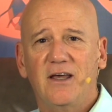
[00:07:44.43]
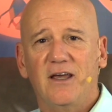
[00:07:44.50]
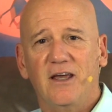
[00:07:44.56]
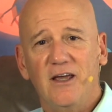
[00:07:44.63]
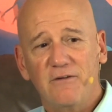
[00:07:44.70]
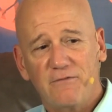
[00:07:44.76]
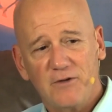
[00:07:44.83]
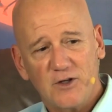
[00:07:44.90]

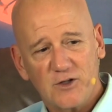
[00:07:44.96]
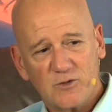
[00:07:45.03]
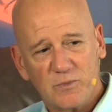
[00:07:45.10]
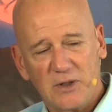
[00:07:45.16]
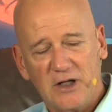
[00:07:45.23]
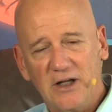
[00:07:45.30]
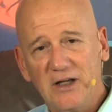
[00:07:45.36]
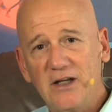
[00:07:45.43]
If it is
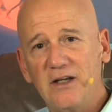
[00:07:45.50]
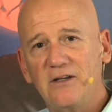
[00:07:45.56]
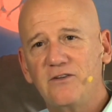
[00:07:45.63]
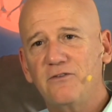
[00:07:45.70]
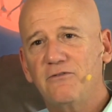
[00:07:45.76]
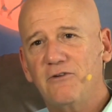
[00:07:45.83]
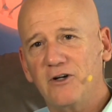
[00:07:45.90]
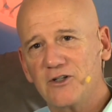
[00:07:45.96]
beginning
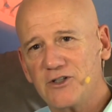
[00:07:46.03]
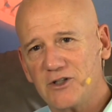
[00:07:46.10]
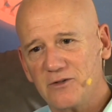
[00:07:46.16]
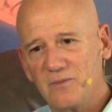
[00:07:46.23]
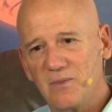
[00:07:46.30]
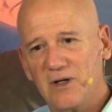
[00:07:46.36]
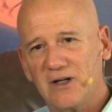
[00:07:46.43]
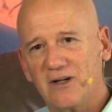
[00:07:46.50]
to
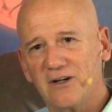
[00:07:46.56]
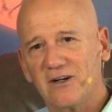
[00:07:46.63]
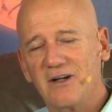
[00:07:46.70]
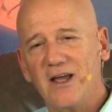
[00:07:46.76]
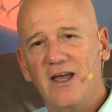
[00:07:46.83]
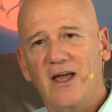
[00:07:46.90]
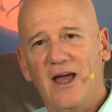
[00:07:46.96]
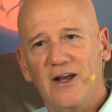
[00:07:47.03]
function better,
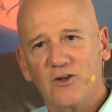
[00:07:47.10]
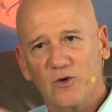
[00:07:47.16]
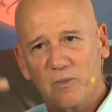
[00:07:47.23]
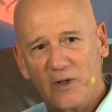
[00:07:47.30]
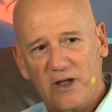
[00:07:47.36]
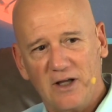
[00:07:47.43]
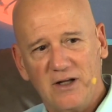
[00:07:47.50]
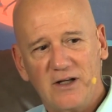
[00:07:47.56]
and you're
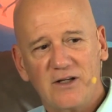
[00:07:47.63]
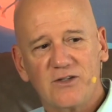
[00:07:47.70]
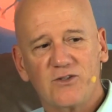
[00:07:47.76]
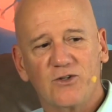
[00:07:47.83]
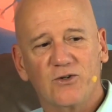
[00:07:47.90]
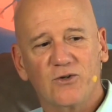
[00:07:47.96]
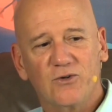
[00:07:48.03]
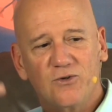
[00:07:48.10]
beginning
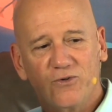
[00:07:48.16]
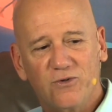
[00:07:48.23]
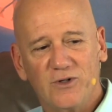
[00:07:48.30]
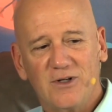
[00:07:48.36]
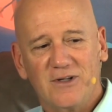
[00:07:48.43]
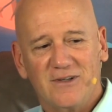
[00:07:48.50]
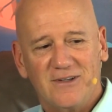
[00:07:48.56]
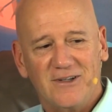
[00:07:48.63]
to,
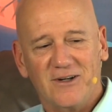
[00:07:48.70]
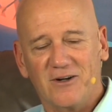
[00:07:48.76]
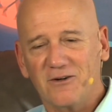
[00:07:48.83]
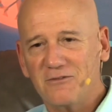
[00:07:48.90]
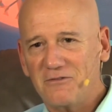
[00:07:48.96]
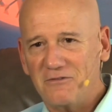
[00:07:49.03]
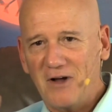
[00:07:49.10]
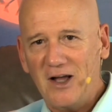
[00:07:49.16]
you know,
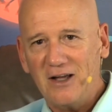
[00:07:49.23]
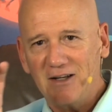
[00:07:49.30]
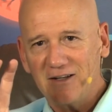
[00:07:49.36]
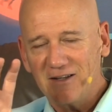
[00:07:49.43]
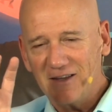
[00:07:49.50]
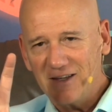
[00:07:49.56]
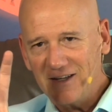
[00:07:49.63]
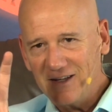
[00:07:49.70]

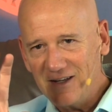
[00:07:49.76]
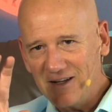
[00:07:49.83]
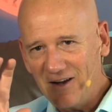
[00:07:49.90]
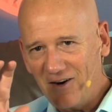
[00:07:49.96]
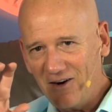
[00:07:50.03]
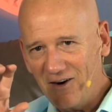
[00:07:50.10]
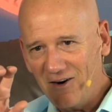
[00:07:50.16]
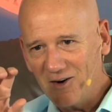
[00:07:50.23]
find the
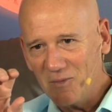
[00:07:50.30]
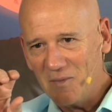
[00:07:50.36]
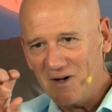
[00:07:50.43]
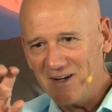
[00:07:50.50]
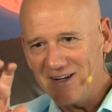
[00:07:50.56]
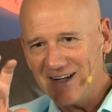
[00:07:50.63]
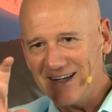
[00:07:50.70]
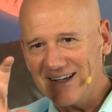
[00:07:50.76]

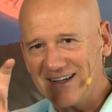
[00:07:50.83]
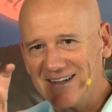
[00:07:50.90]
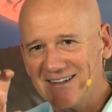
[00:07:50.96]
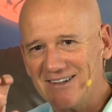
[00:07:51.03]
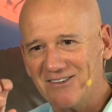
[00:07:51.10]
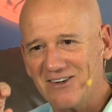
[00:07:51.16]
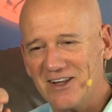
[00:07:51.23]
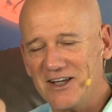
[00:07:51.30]
harmonic
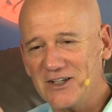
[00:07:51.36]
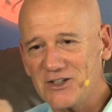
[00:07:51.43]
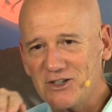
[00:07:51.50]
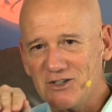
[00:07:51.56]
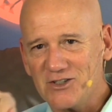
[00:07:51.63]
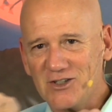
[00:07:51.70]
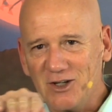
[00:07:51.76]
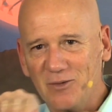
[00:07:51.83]

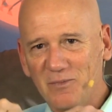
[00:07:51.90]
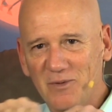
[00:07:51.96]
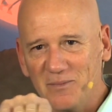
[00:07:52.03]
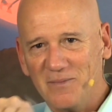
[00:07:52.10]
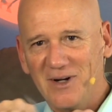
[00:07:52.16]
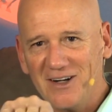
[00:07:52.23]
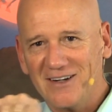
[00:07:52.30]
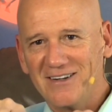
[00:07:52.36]
relationship
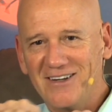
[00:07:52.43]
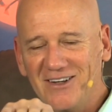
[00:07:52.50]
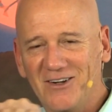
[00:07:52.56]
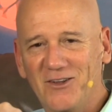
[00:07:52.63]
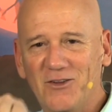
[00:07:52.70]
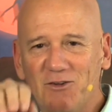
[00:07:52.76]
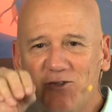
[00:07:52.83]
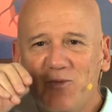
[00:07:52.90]
among, you
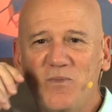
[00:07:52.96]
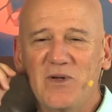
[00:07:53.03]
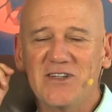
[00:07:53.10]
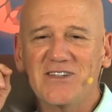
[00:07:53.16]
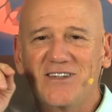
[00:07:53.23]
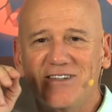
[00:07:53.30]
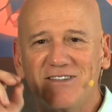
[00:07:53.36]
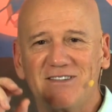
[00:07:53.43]
know, those
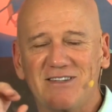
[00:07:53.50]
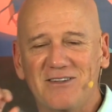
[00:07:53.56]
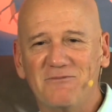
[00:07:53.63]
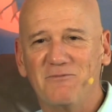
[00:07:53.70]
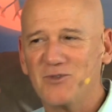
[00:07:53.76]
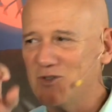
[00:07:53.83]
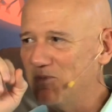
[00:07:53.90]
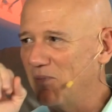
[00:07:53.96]
pistons, the
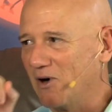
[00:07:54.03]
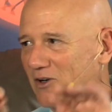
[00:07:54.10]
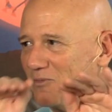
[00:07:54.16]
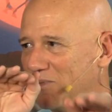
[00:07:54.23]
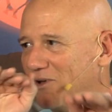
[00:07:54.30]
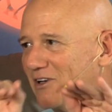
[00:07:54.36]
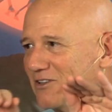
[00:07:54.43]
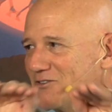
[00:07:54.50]
spark
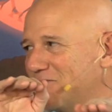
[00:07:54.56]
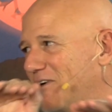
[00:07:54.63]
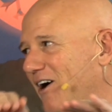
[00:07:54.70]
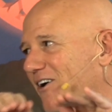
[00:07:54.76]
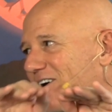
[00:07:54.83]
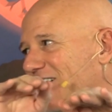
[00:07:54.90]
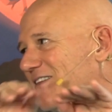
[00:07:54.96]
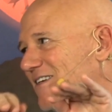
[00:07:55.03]
plugs
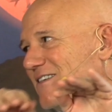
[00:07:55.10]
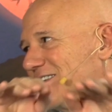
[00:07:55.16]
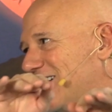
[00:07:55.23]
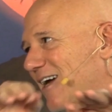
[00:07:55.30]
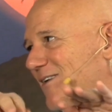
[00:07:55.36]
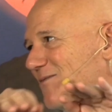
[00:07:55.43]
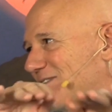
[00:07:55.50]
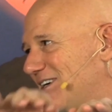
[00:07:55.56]
firing at the
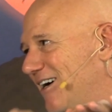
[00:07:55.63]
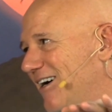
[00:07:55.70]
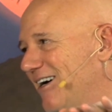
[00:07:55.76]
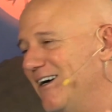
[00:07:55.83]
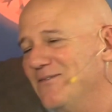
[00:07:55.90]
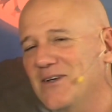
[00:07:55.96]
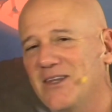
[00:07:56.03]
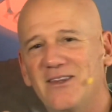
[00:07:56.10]
same
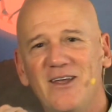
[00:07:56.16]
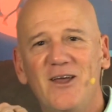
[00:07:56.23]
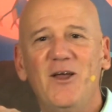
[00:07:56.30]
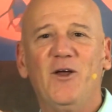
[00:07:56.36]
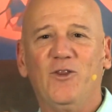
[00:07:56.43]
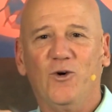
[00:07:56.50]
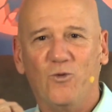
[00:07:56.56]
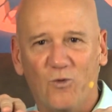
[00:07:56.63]
time, and
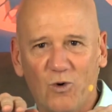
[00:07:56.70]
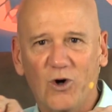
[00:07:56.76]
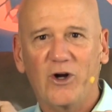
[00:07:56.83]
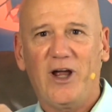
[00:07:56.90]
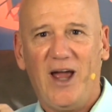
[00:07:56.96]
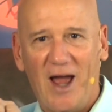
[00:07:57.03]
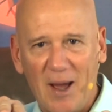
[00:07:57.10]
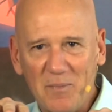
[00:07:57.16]
the work
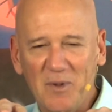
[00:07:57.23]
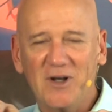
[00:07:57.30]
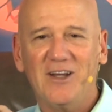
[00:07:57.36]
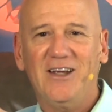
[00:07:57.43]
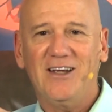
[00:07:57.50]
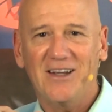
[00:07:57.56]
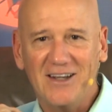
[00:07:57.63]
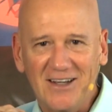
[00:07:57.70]

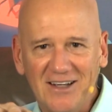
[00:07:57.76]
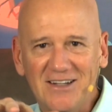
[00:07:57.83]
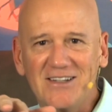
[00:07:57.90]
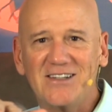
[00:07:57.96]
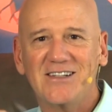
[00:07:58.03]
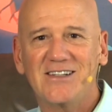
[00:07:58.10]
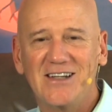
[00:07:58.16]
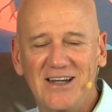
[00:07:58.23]
happening in
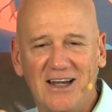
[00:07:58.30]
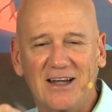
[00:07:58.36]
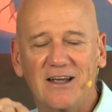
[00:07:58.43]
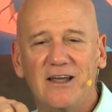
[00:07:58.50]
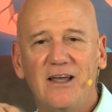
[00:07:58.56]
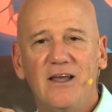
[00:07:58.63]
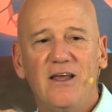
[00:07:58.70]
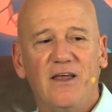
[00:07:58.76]
sync,
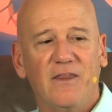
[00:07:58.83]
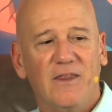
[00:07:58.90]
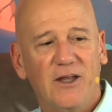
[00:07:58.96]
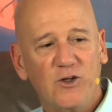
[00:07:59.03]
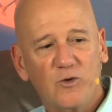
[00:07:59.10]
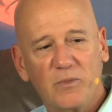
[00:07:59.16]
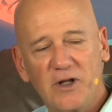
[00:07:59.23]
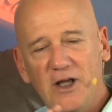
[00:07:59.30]
then
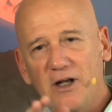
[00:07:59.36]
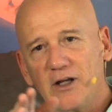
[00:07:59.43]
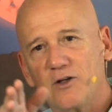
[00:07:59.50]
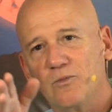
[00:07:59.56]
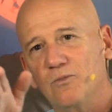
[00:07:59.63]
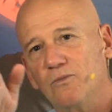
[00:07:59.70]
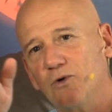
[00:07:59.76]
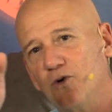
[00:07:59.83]
you're beginning to
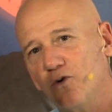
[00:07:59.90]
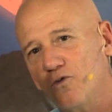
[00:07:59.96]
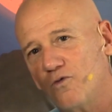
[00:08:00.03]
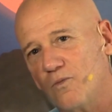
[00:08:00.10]
move